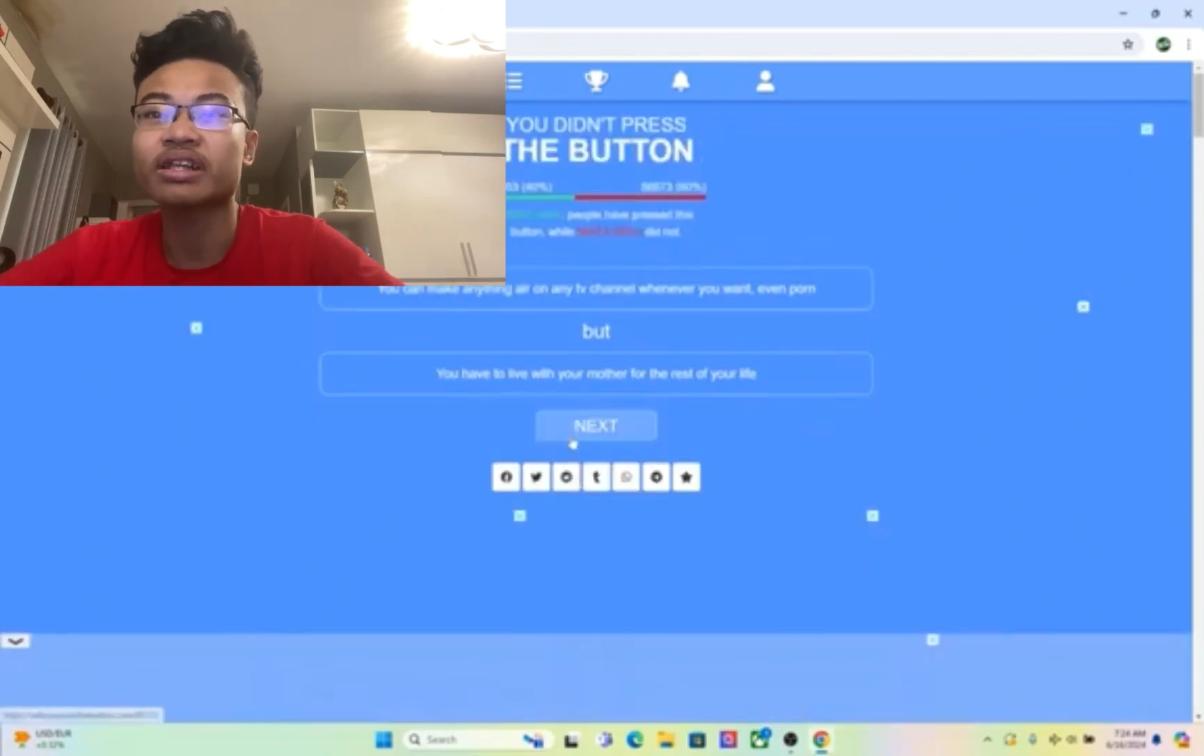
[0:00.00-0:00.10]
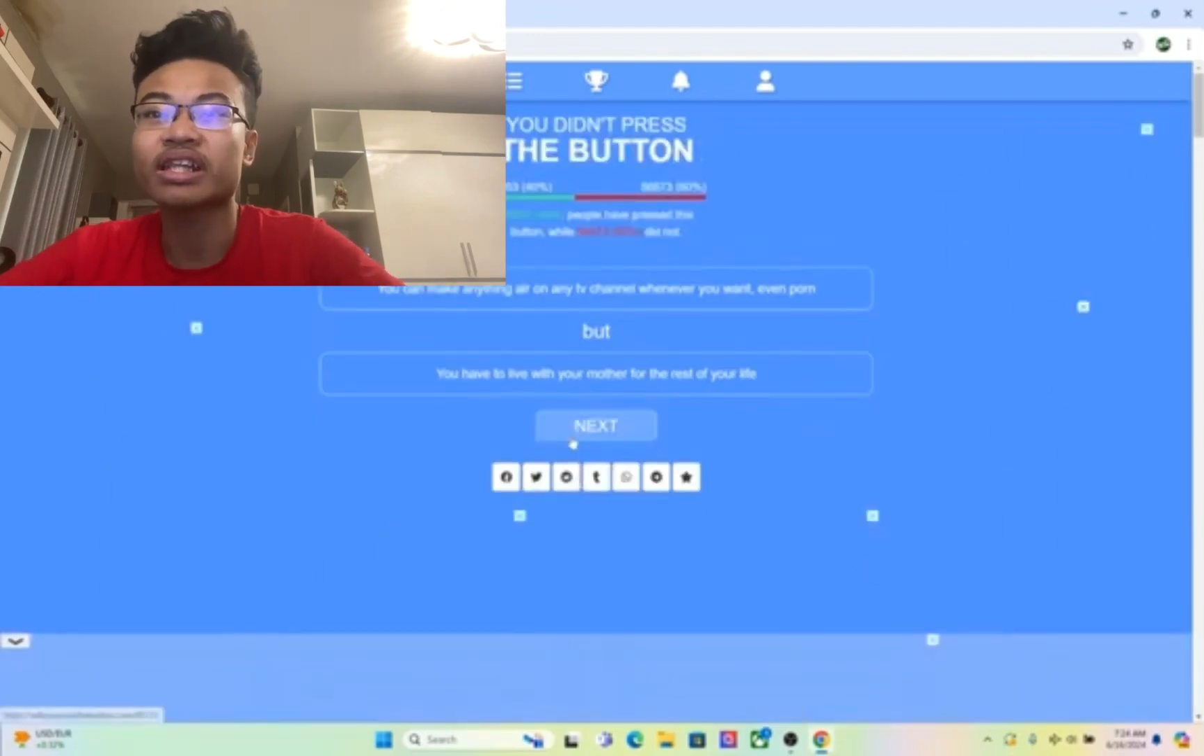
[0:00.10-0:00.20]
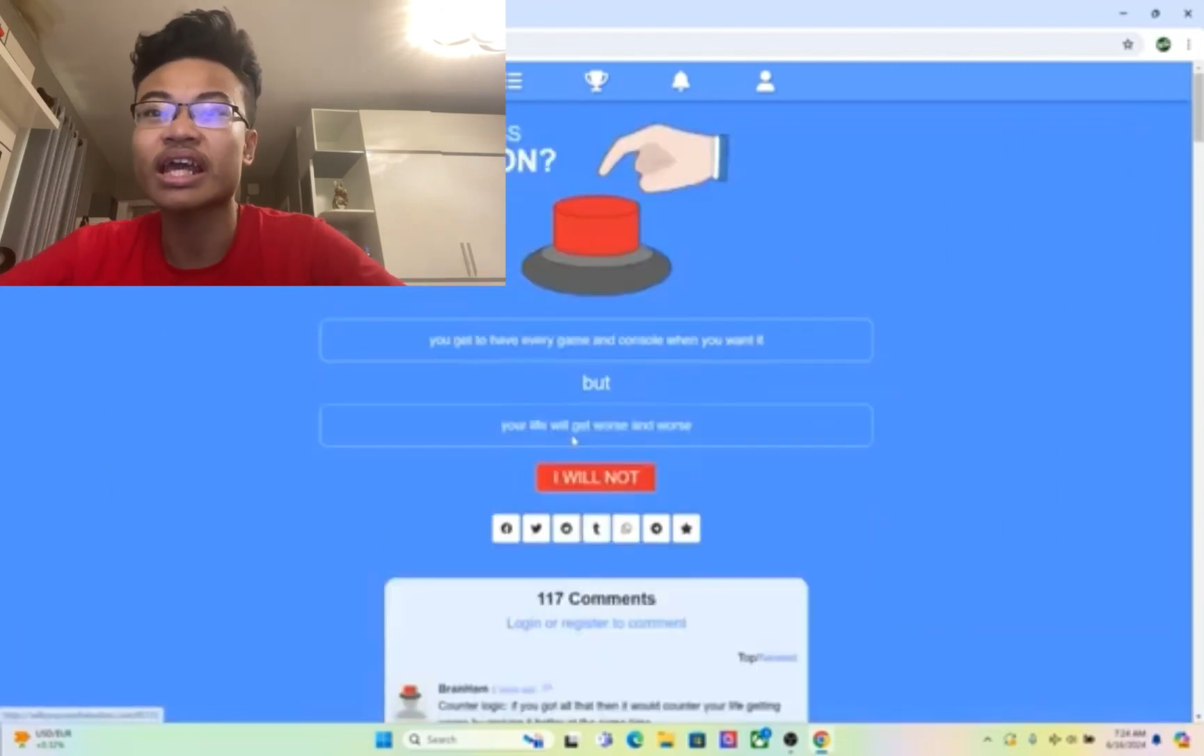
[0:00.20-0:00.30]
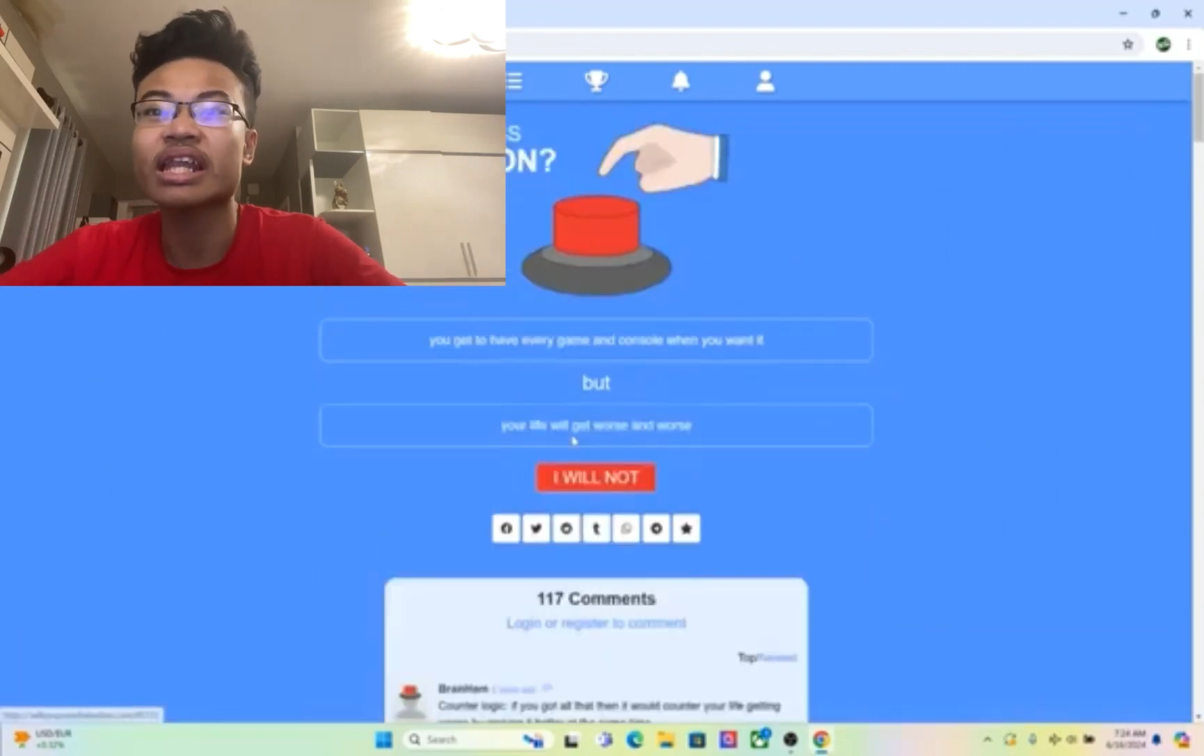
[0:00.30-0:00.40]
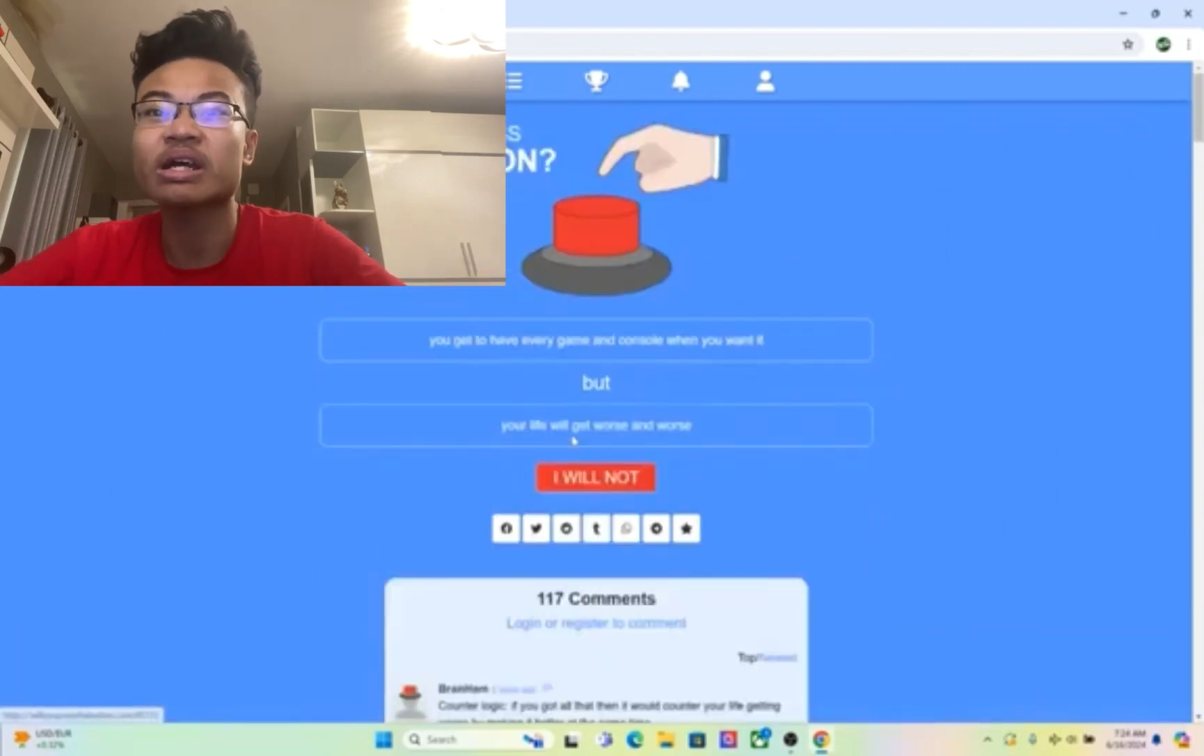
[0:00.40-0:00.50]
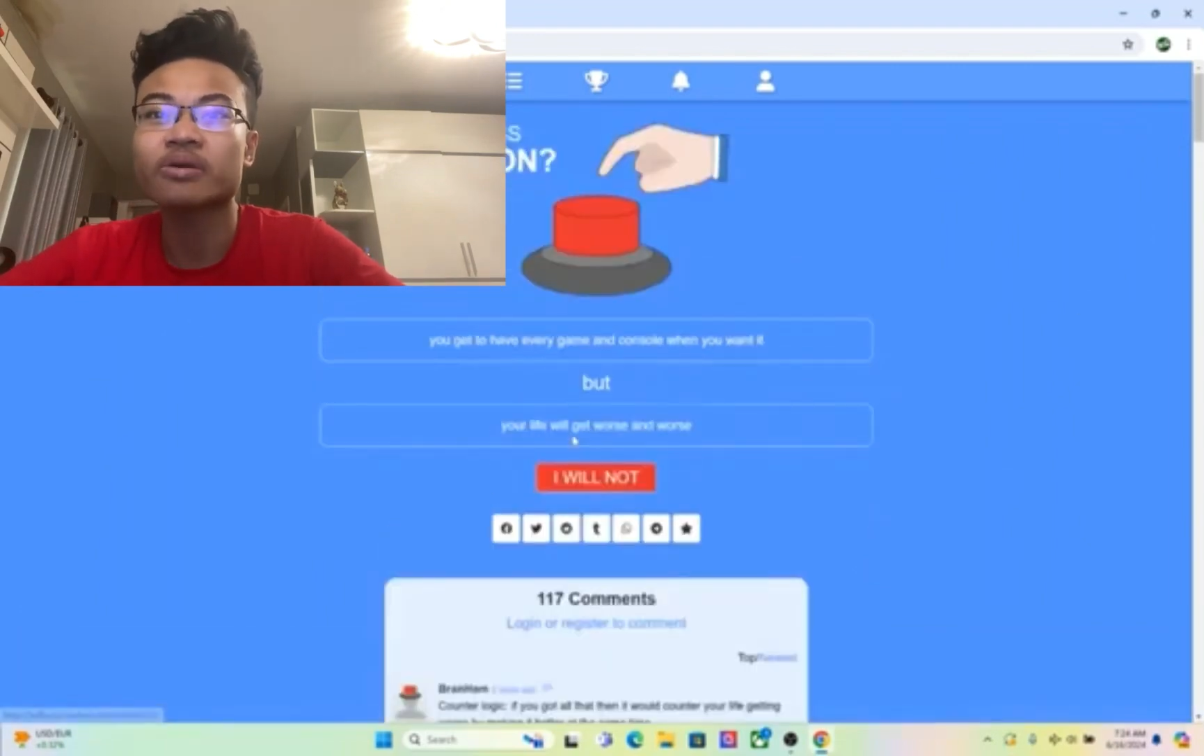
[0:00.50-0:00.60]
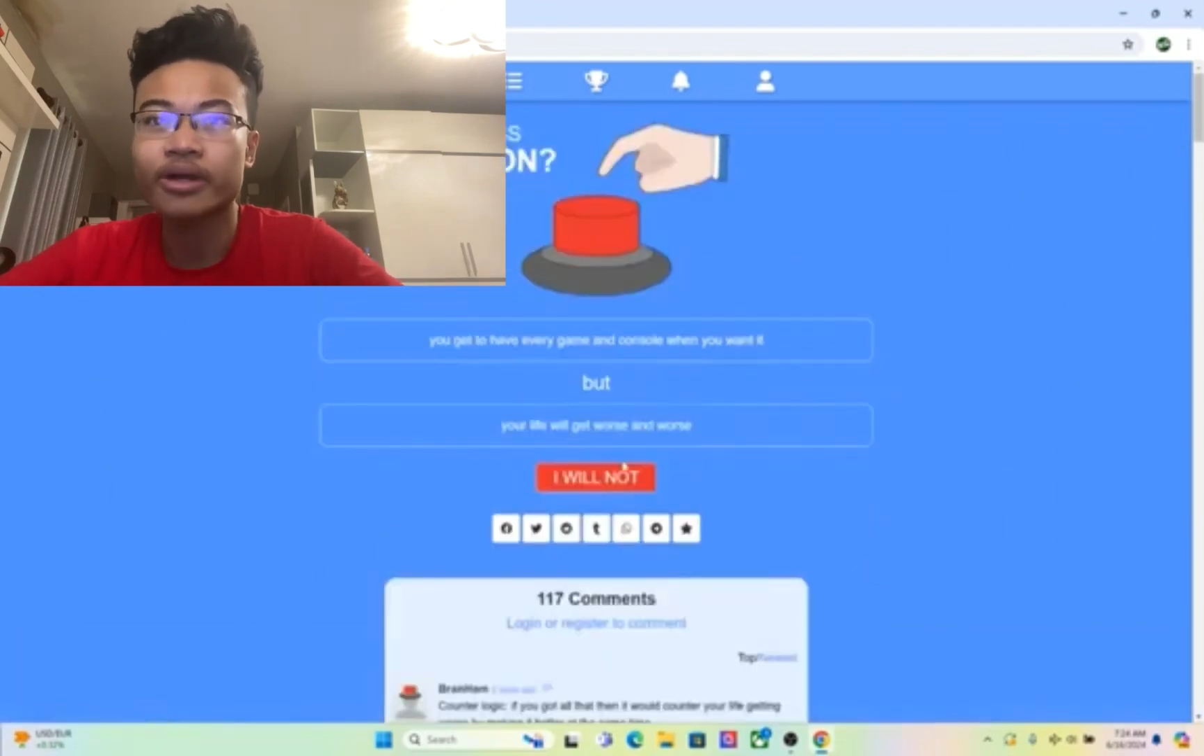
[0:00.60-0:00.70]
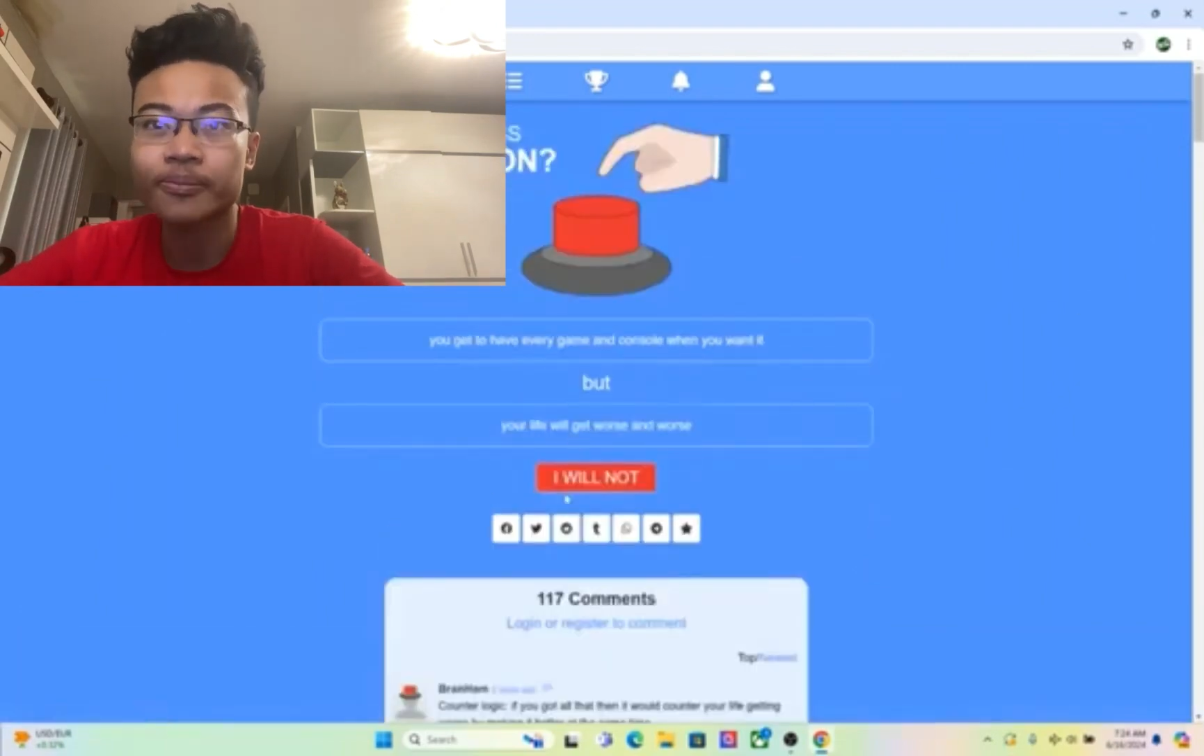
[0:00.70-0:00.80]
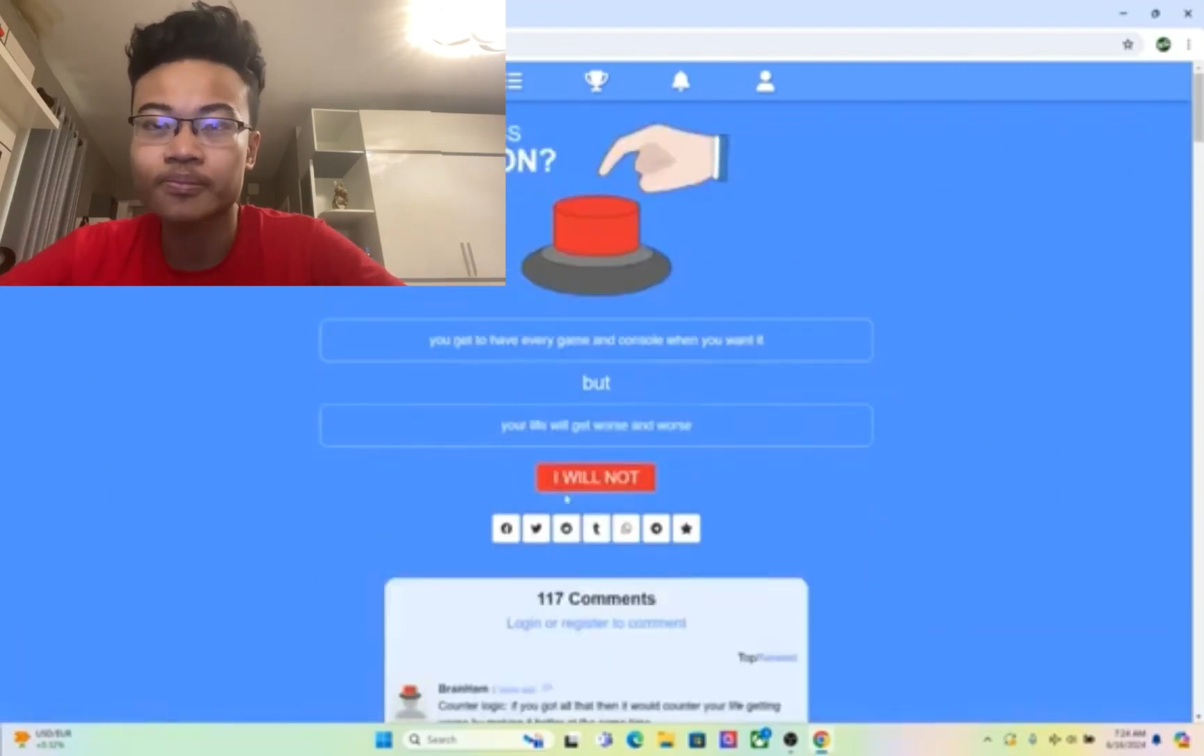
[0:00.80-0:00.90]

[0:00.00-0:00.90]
Like, NO, yeah.